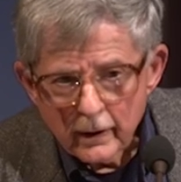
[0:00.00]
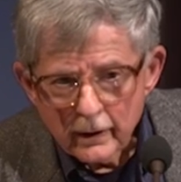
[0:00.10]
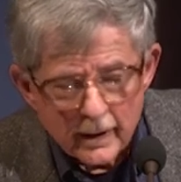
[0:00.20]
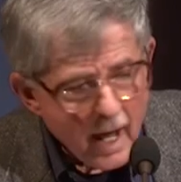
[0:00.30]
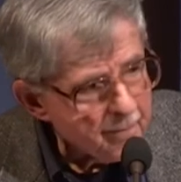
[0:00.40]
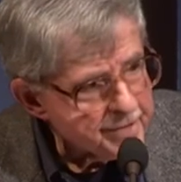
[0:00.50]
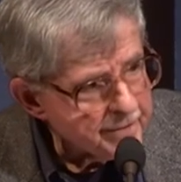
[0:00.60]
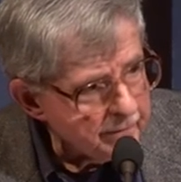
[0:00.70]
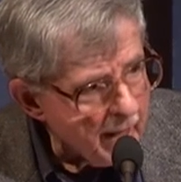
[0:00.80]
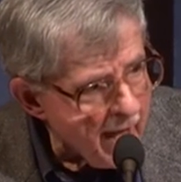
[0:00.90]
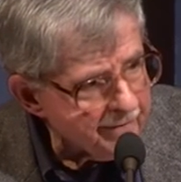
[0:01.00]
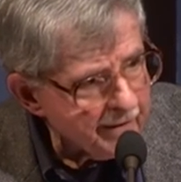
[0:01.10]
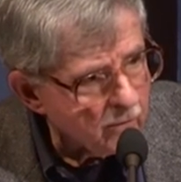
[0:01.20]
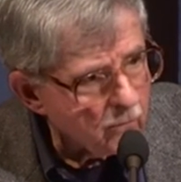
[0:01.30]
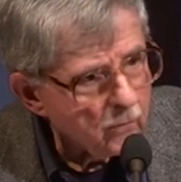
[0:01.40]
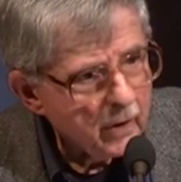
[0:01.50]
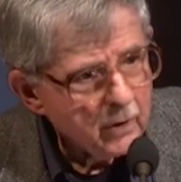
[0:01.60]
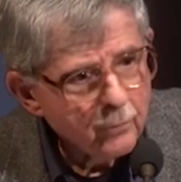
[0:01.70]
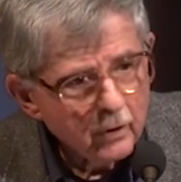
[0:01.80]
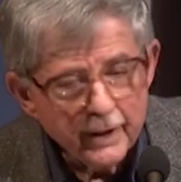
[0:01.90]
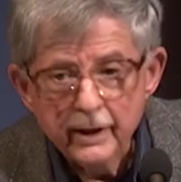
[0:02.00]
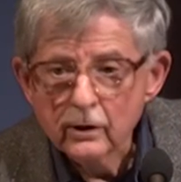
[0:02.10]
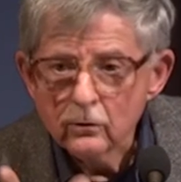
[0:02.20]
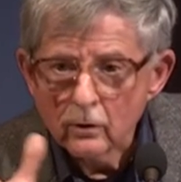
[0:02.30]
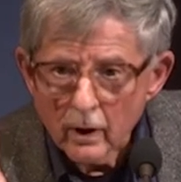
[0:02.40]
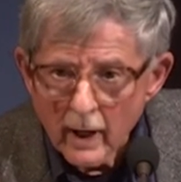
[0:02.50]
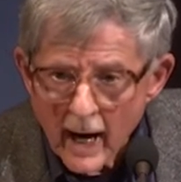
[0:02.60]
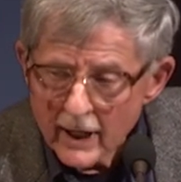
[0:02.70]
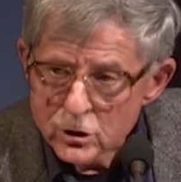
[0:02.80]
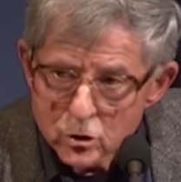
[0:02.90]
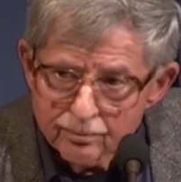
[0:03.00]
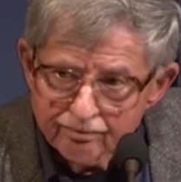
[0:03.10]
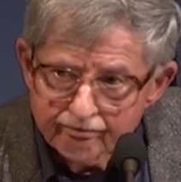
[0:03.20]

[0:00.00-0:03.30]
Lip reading: It happens in ethical and political action.